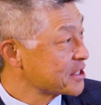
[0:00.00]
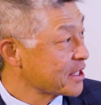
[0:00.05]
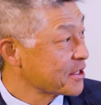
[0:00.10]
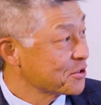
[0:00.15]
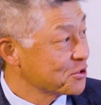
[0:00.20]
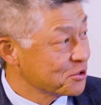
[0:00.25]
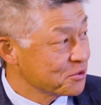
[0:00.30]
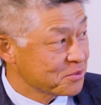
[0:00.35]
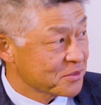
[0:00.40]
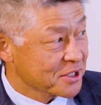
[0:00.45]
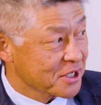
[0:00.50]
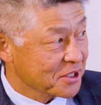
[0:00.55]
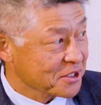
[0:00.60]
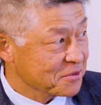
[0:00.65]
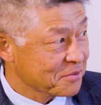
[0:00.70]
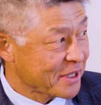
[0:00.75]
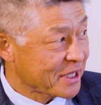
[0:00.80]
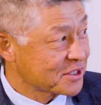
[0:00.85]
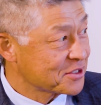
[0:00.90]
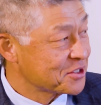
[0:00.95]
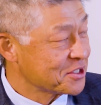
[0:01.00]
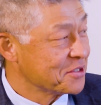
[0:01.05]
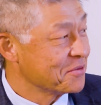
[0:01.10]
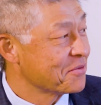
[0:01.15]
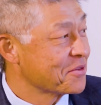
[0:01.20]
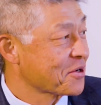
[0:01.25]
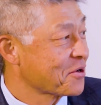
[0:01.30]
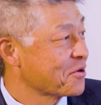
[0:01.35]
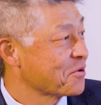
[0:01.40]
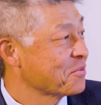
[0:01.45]
I know you've talked about gene
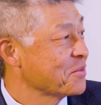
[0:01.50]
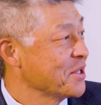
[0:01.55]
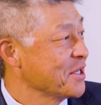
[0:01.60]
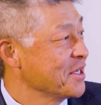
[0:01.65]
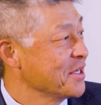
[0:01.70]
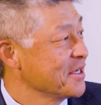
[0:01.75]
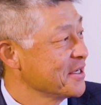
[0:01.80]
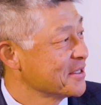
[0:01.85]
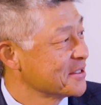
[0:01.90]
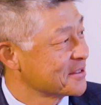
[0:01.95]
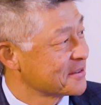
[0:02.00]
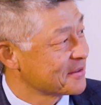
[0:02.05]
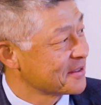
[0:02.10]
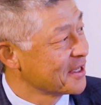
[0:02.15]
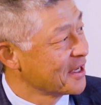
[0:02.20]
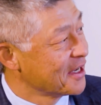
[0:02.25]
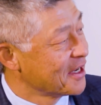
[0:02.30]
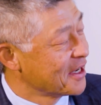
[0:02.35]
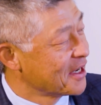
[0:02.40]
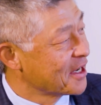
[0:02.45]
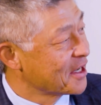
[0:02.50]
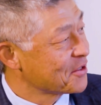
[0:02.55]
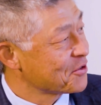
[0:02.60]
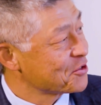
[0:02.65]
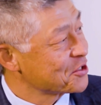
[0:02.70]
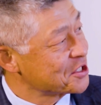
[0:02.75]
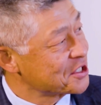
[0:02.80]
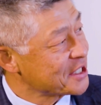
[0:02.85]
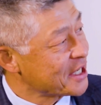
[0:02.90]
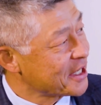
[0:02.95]
therapy and
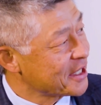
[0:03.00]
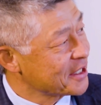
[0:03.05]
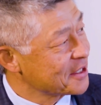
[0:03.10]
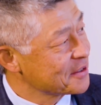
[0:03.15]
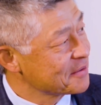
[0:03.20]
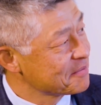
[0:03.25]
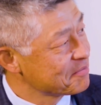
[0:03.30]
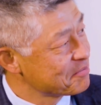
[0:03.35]
other exciting